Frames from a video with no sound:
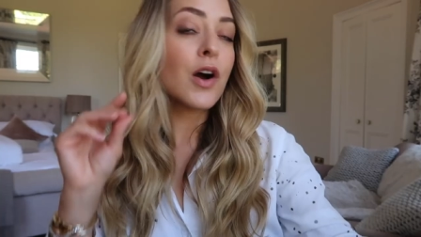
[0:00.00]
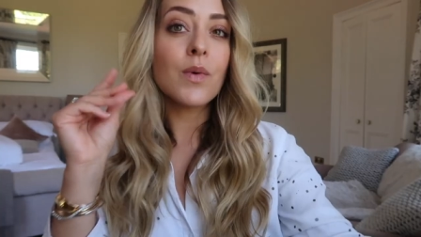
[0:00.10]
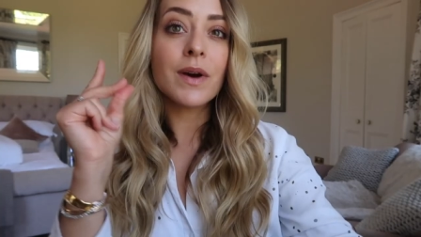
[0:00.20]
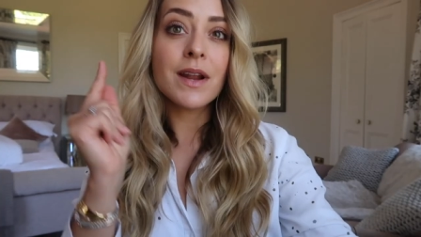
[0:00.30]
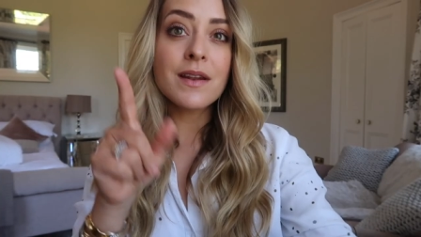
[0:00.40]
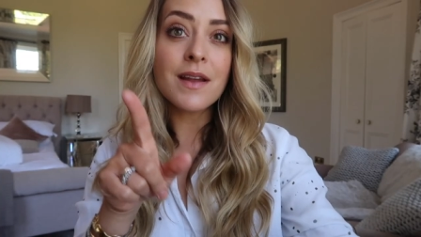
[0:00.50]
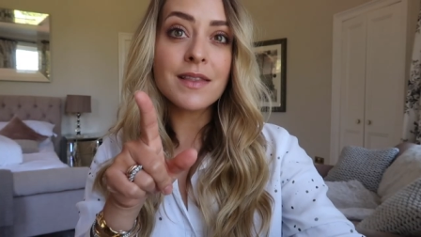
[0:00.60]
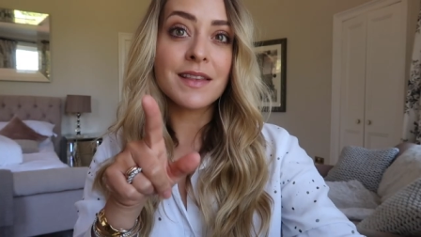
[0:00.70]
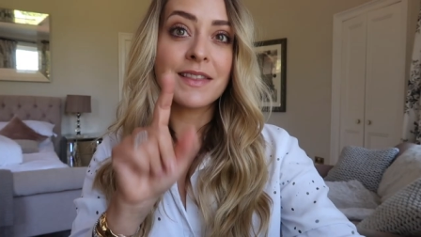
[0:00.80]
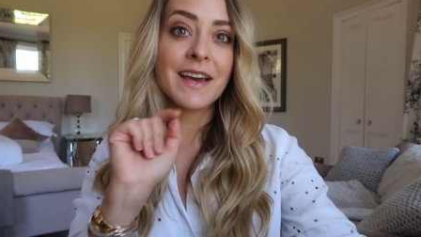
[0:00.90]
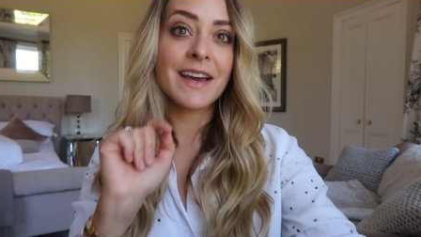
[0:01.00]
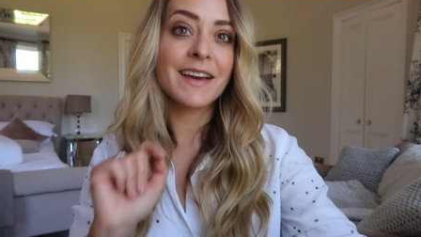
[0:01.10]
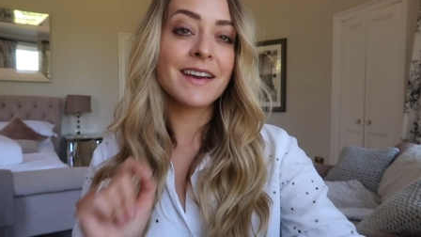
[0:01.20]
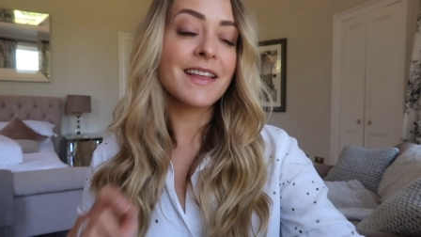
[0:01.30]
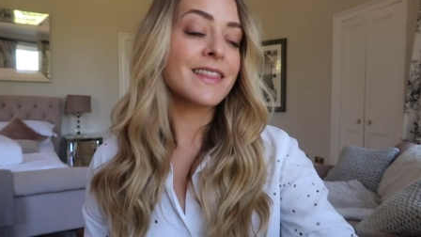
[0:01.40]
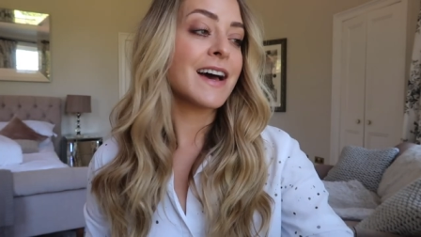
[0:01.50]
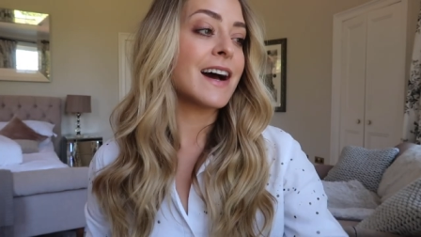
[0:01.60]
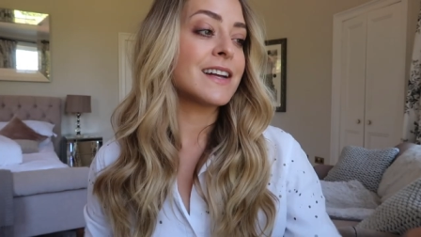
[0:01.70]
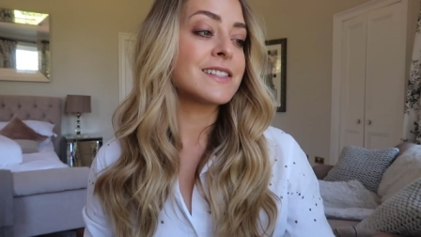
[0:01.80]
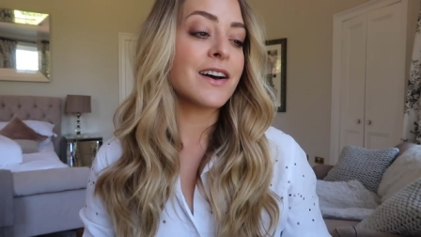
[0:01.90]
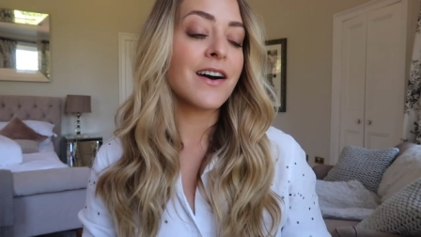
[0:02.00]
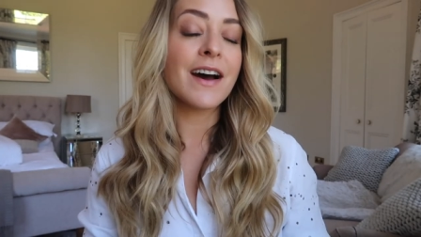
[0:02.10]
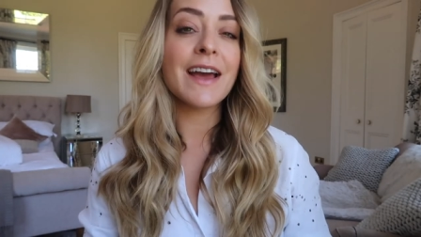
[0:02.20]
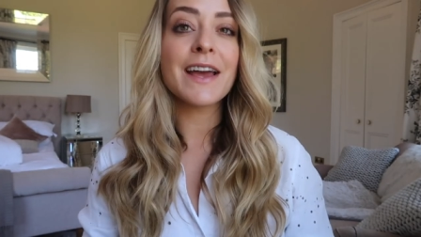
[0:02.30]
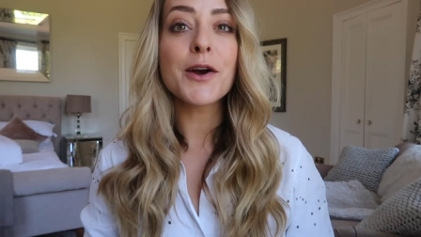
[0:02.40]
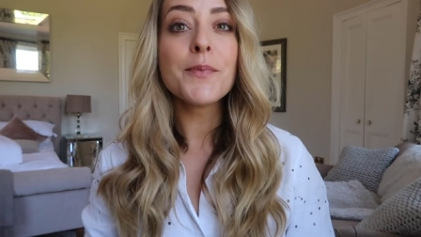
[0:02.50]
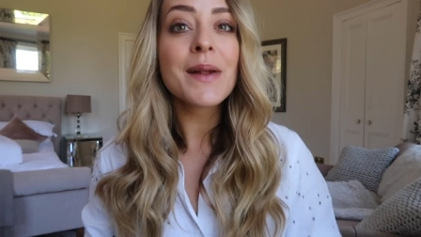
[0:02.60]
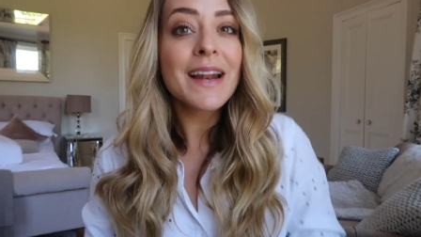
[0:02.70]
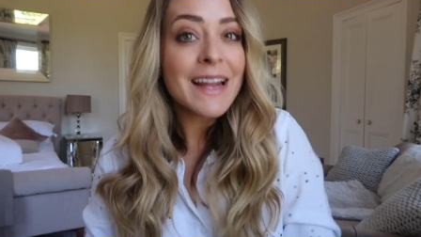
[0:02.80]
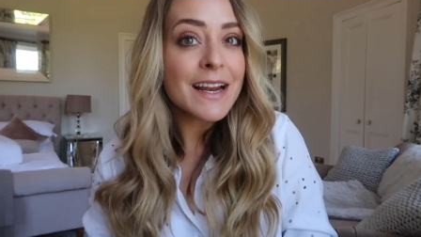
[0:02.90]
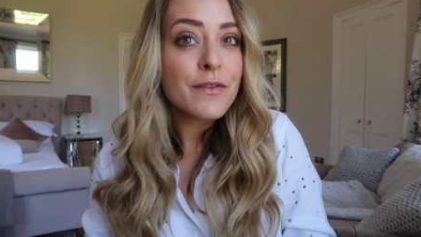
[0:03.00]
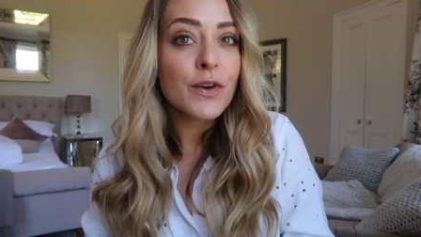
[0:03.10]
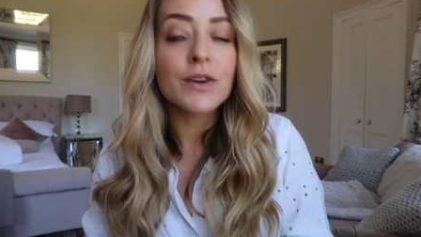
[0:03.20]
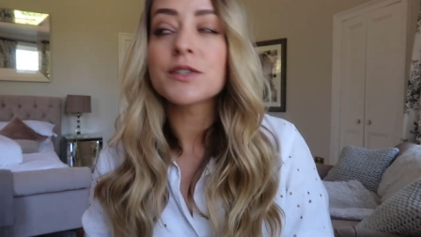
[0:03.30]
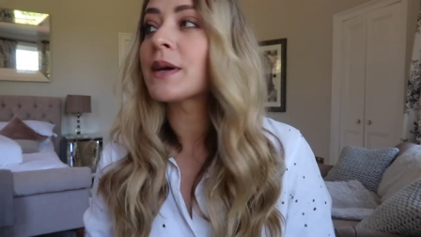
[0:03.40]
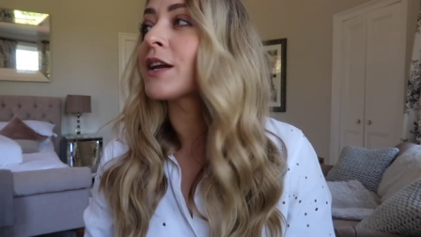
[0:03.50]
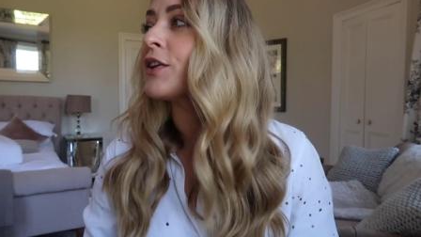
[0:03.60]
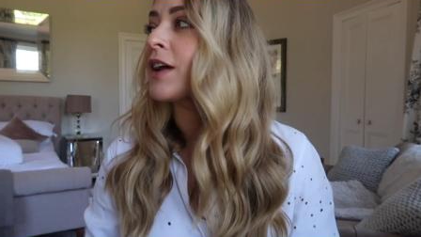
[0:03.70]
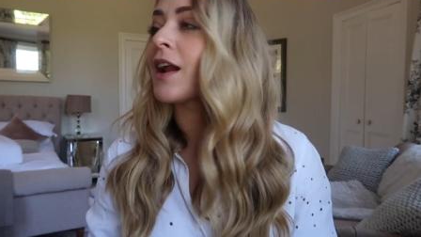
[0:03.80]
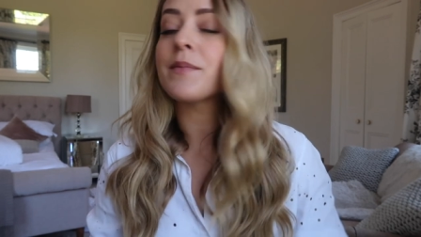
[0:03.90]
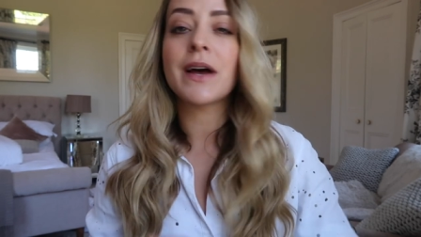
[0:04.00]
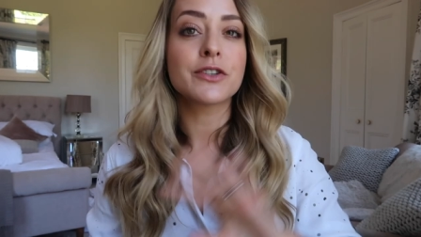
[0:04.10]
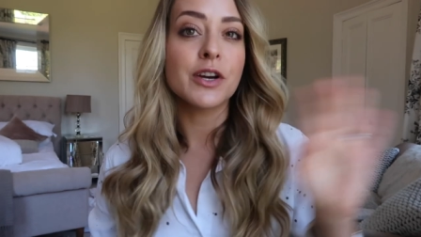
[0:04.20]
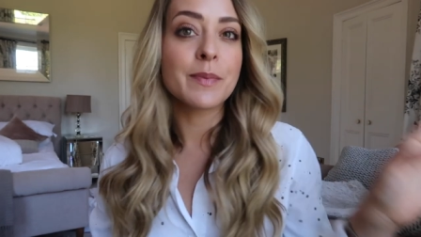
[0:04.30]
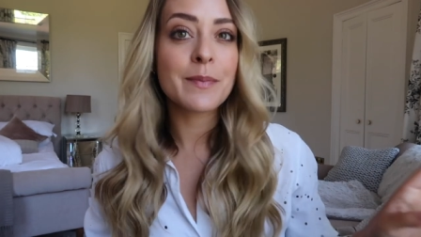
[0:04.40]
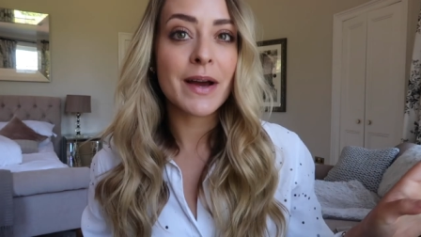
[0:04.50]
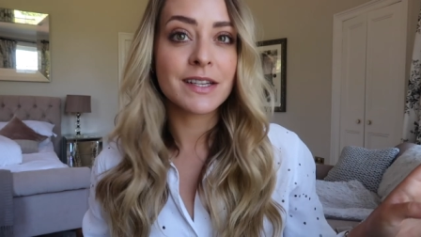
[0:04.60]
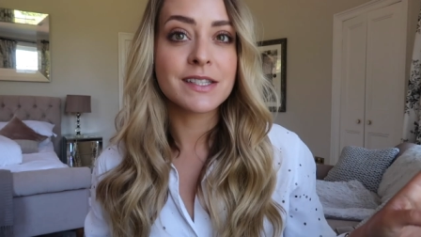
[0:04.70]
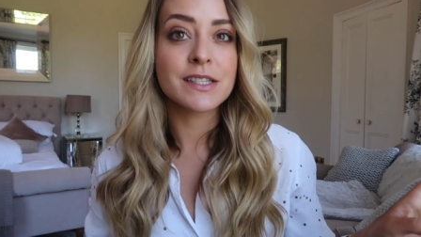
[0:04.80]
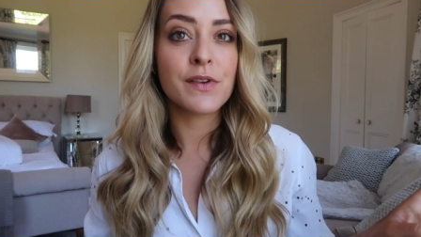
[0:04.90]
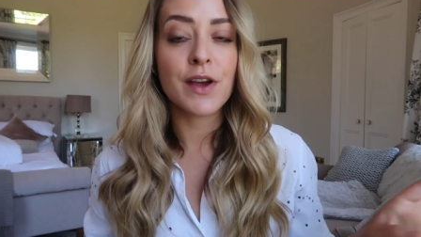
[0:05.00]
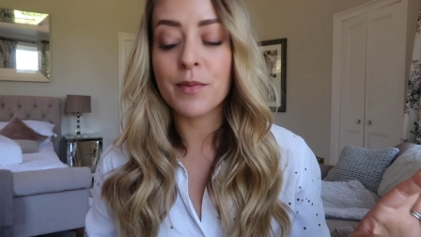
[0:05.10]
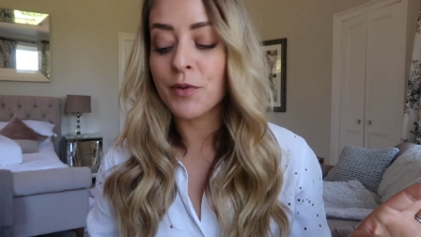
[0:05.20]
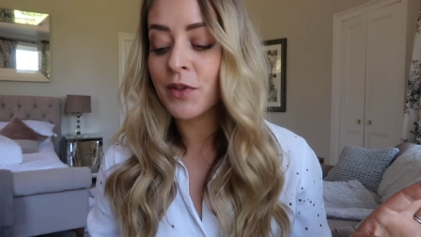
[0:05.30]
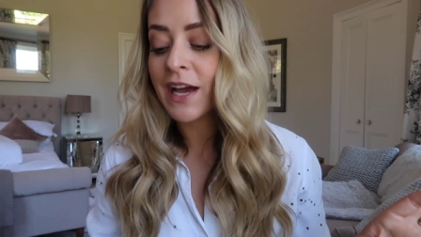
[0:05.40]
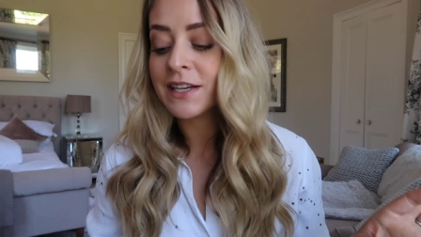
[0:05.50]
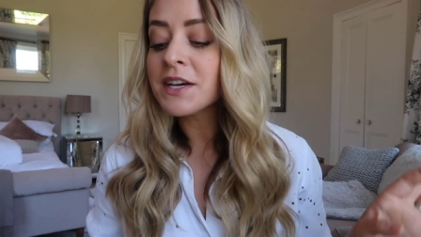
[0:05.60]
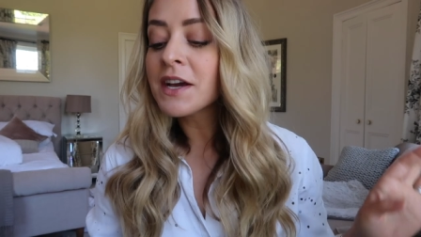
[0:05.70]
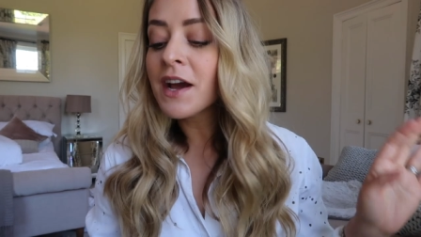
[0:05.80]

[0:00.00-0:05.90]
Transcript: Oh, and another thing that I completely forgot to include, and I'm now jumping back into this video before the end,